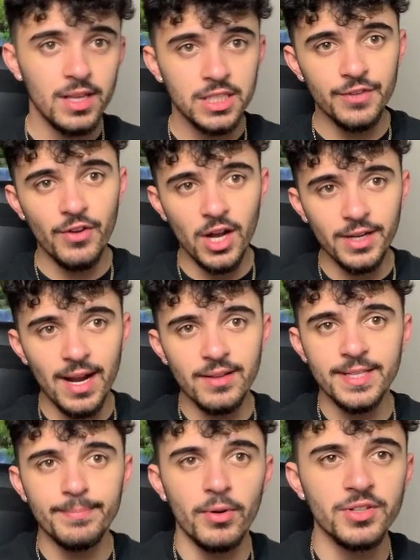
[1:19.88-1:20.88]
So if I go down
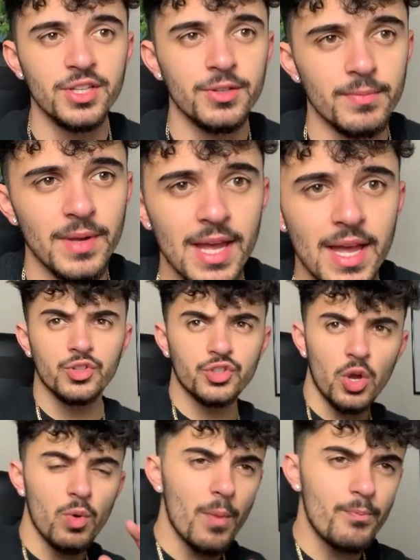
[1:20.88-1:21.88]
to the bottom,
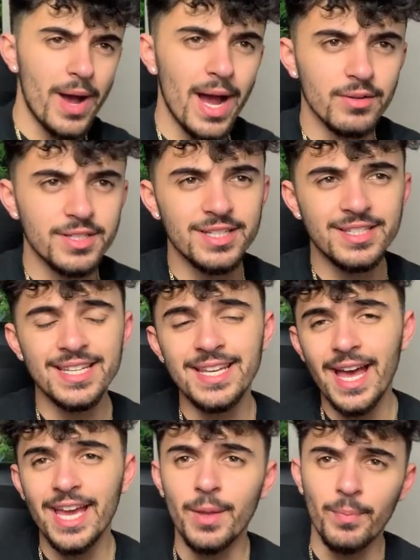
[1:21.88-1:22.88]
so about
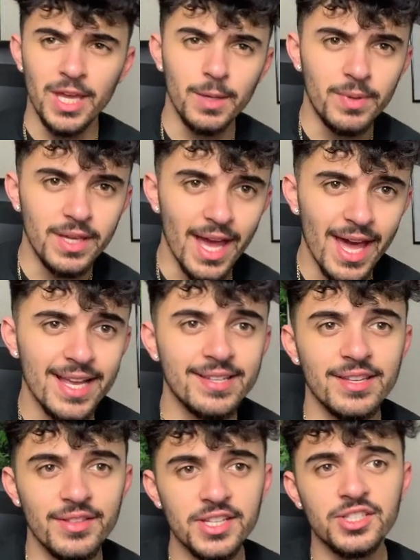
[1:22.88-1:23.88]

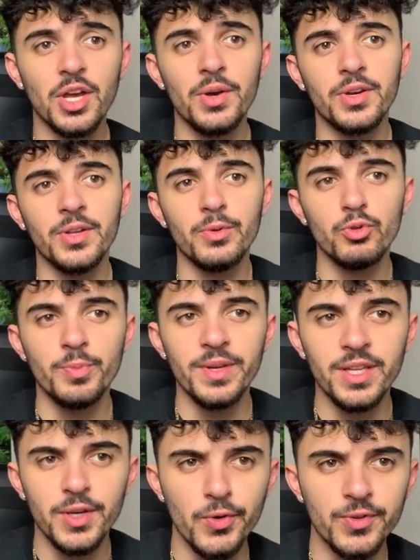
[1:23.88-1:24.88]
DAPPS, this token will be
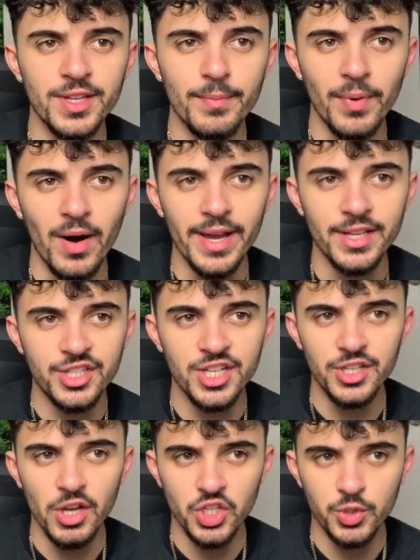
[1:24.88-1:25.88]
used by
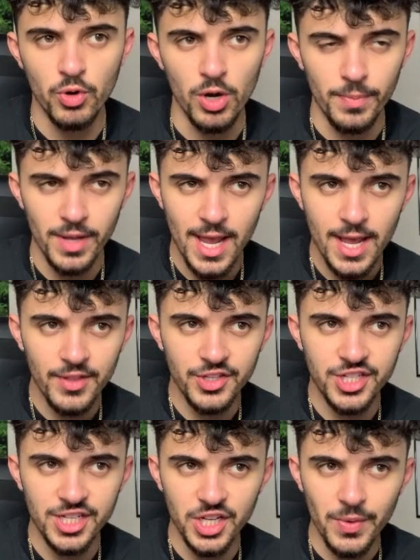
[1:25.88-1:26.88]
Jindo Swap, the
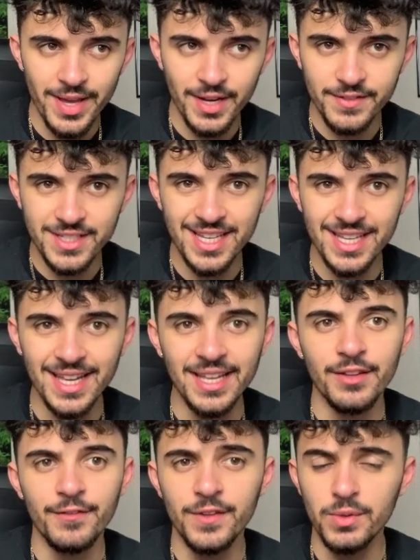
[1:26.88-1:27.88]
Jindo NFT
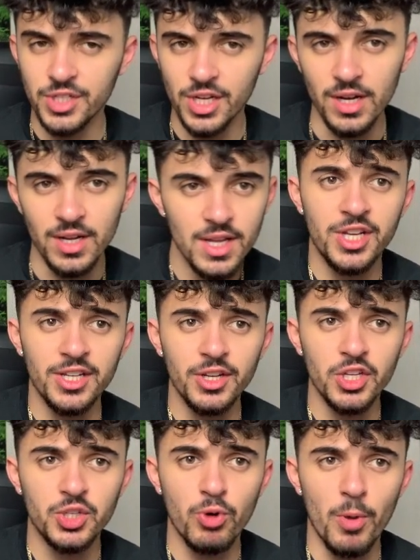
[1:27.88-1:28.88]
in the future.
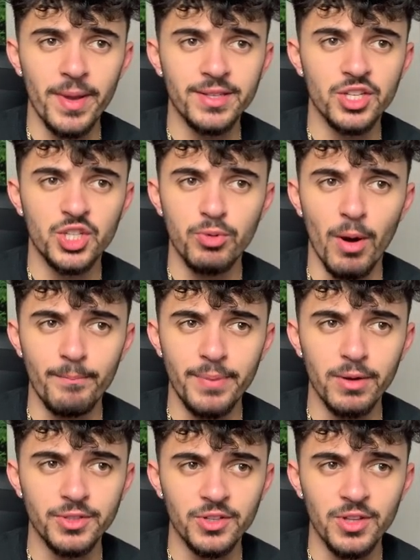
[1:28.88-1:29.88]
Jindo Swap is a swap
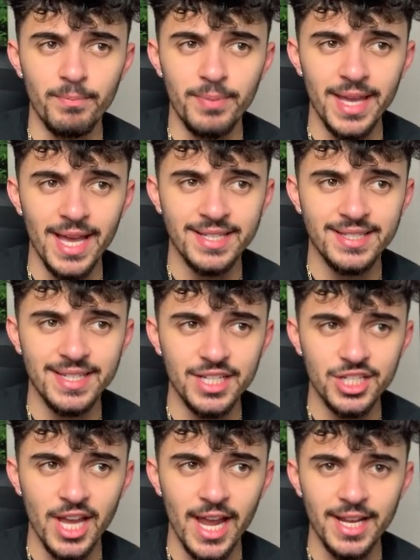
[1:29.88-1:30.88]
built on the BSC
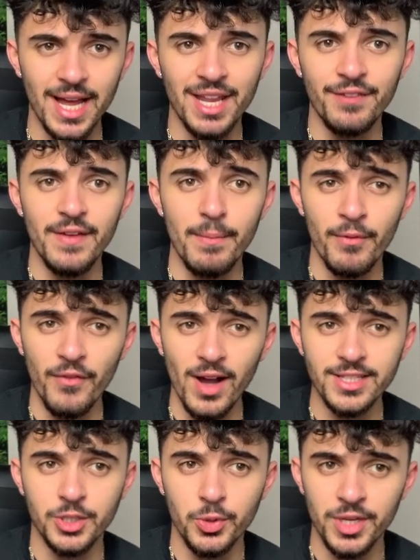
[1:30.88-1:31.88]
chain, and if it
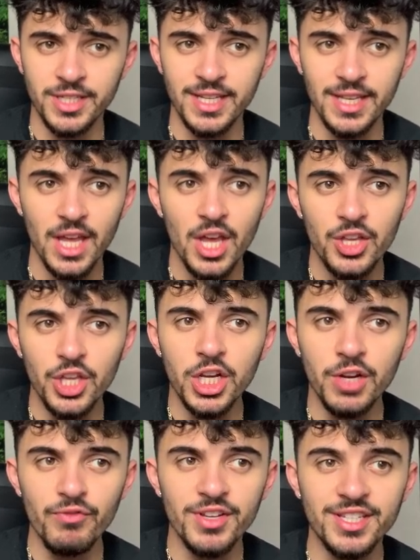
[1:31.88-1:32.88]
provides liquidity, you
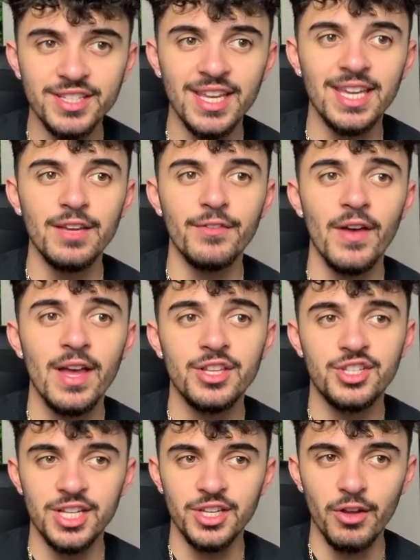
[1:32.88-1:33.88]
can receive
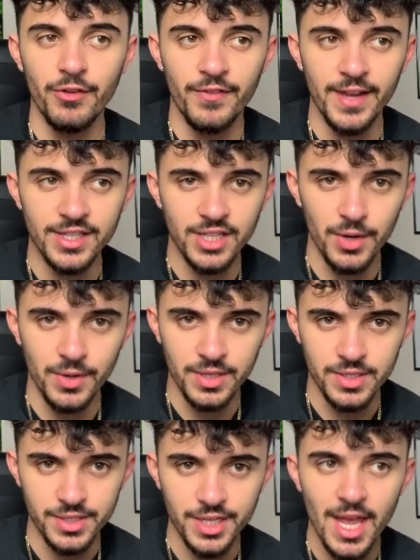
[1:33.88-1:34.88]
Jindo Fee
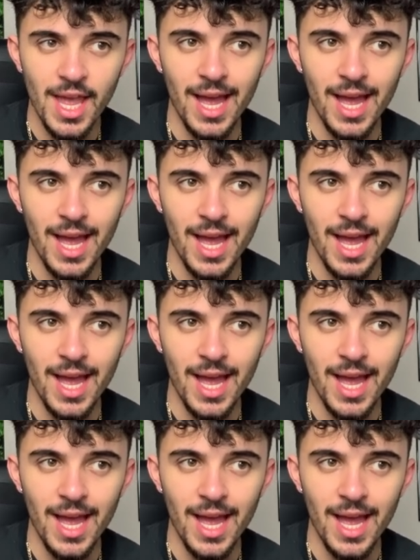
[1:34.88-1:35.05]
tokens.